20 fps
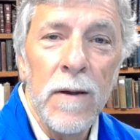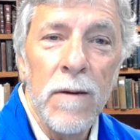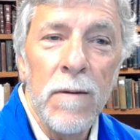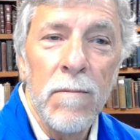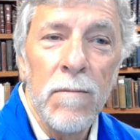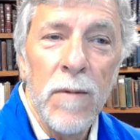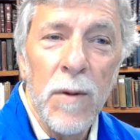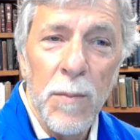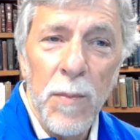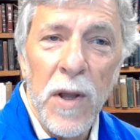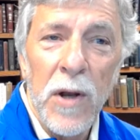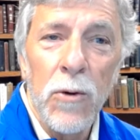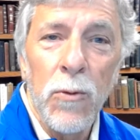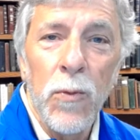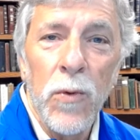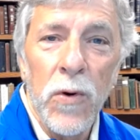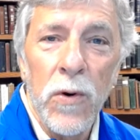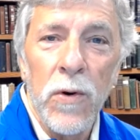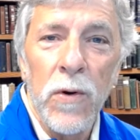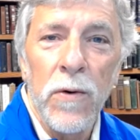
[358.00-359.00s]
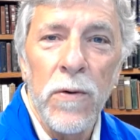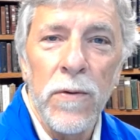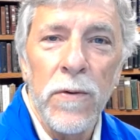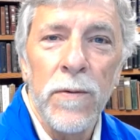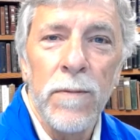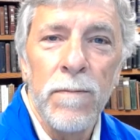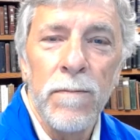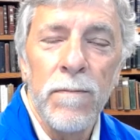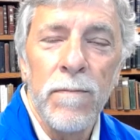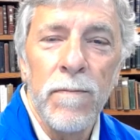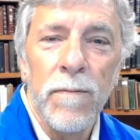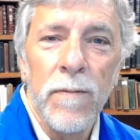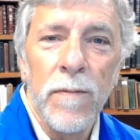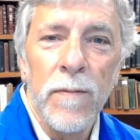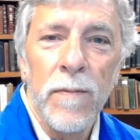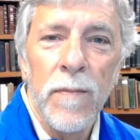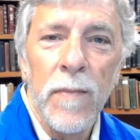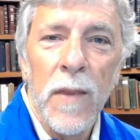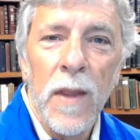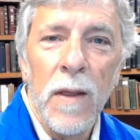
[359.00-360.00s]
A better world
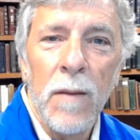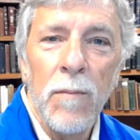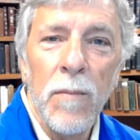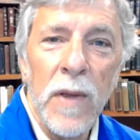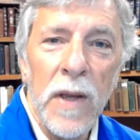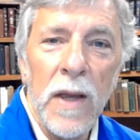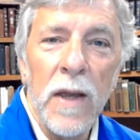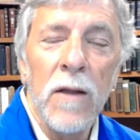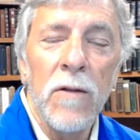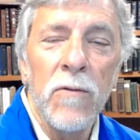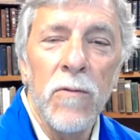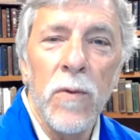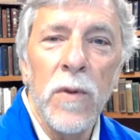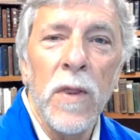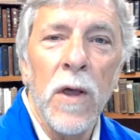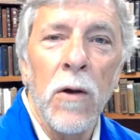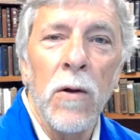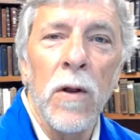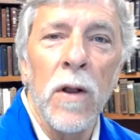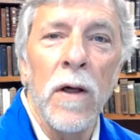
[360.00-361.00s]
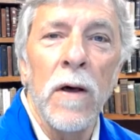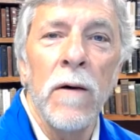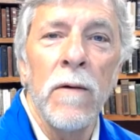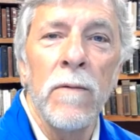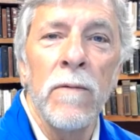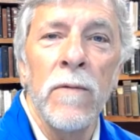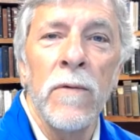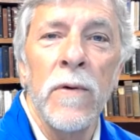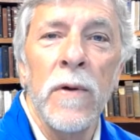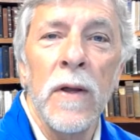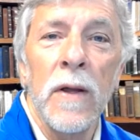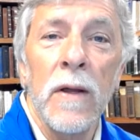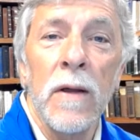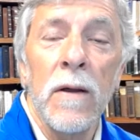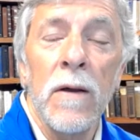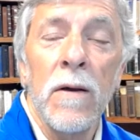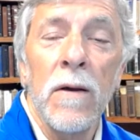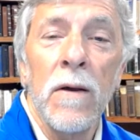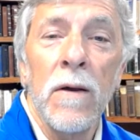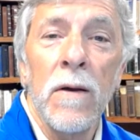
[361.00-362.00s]
begins with our love
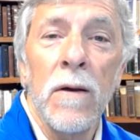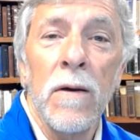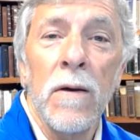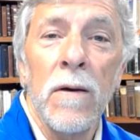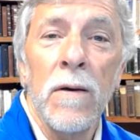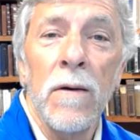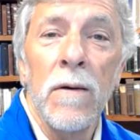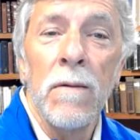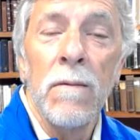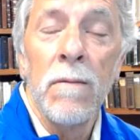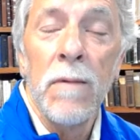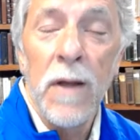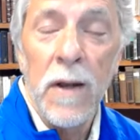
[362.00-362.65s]
and